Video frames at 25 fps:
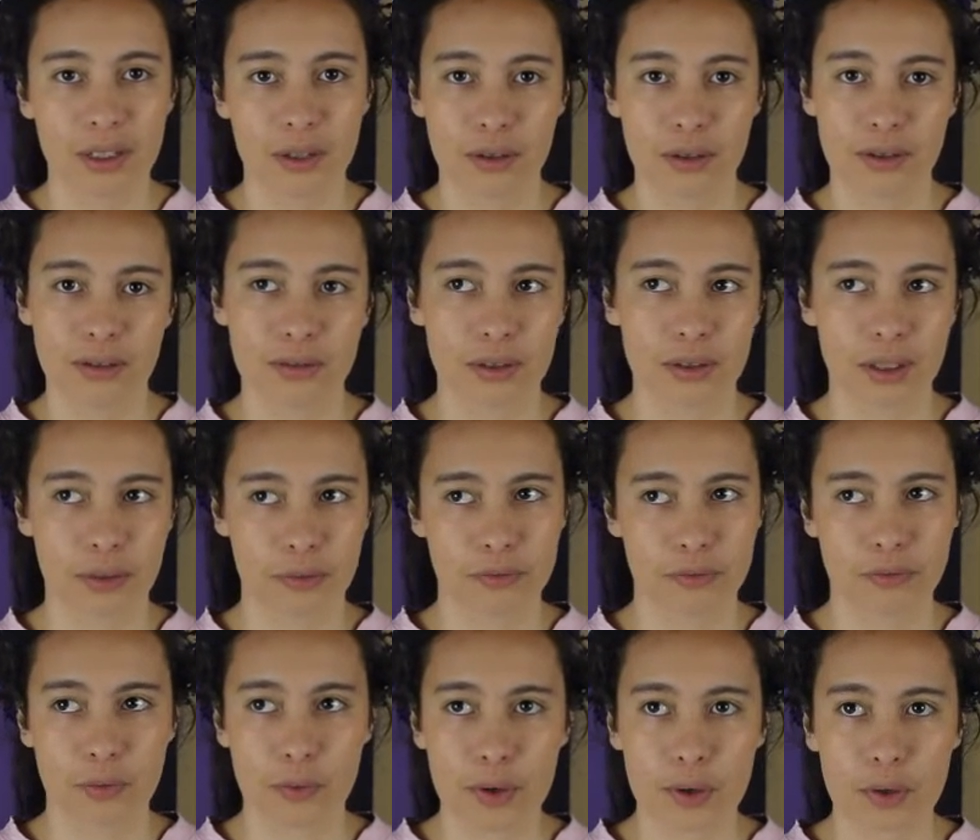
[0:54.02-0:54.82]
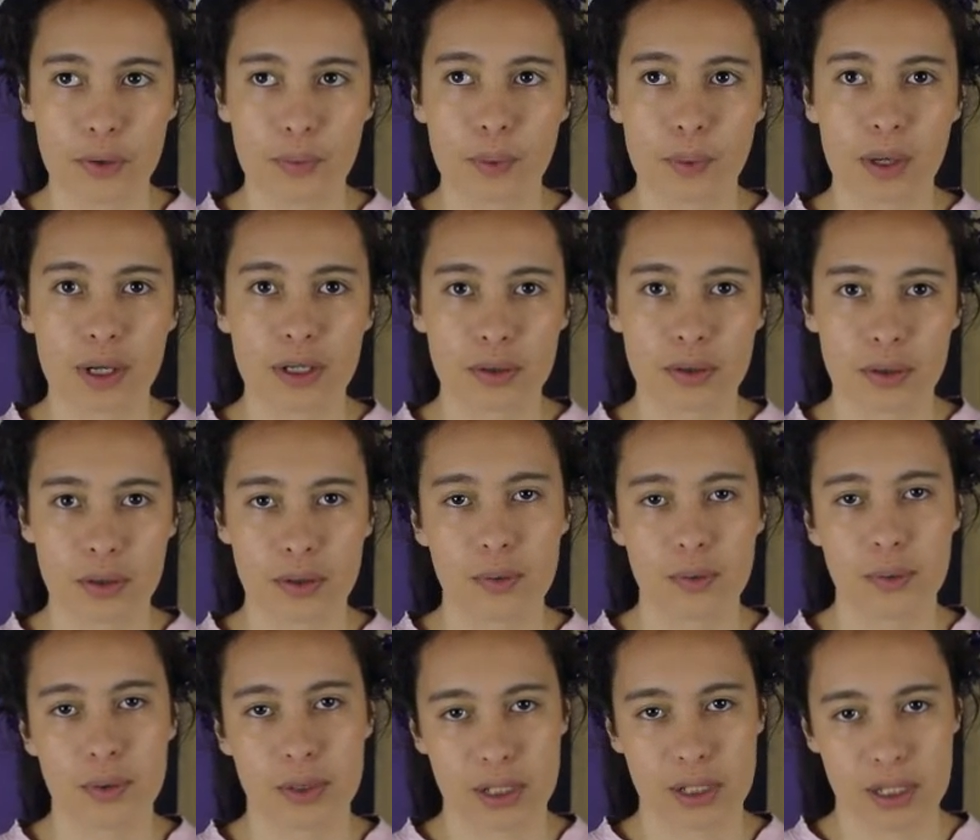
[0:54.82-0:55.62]
the fourth one
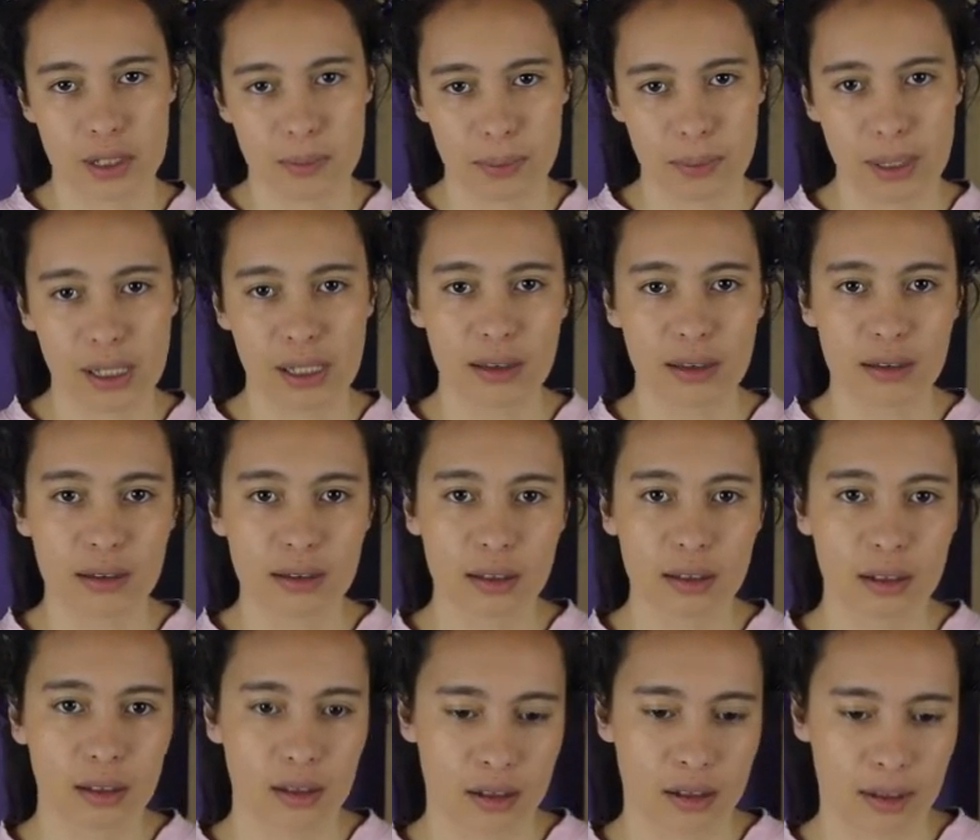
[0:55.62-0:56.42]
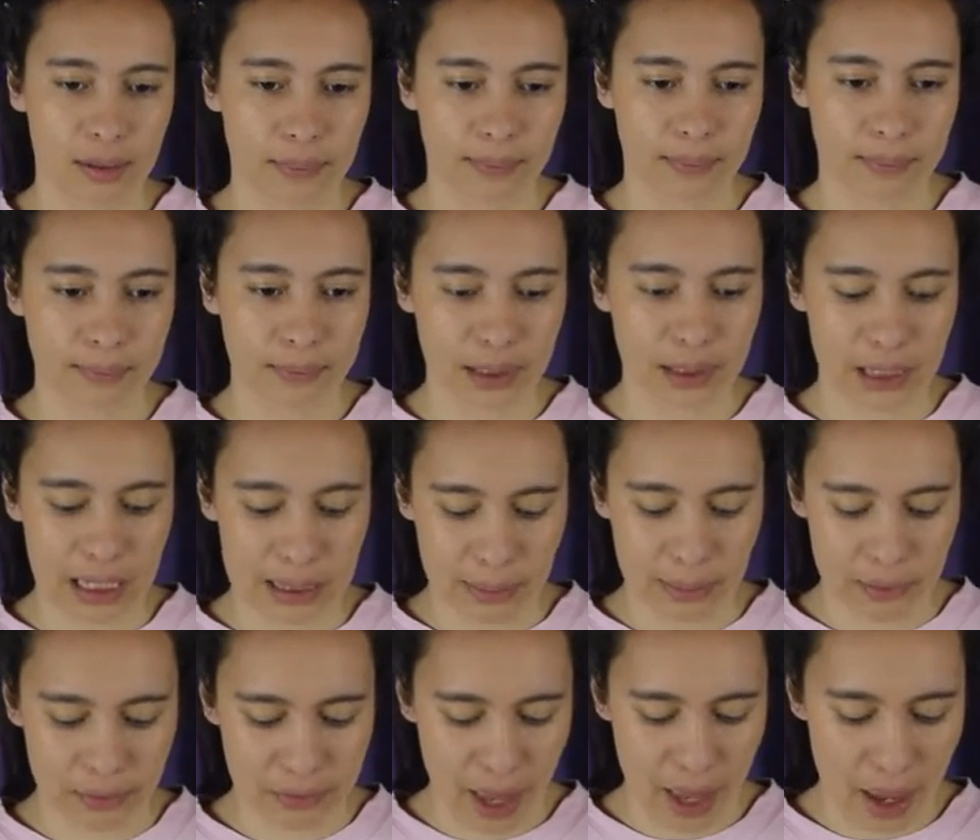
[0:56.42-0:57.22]
who was beaten, the
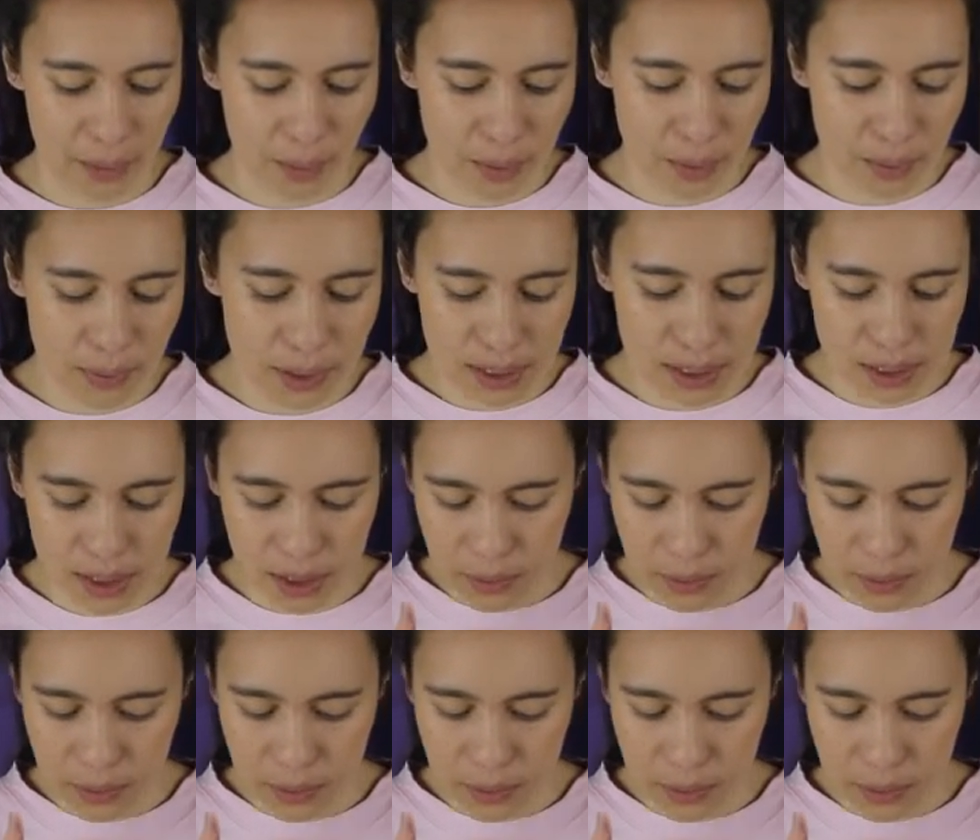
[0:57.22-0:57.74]
name of that one was.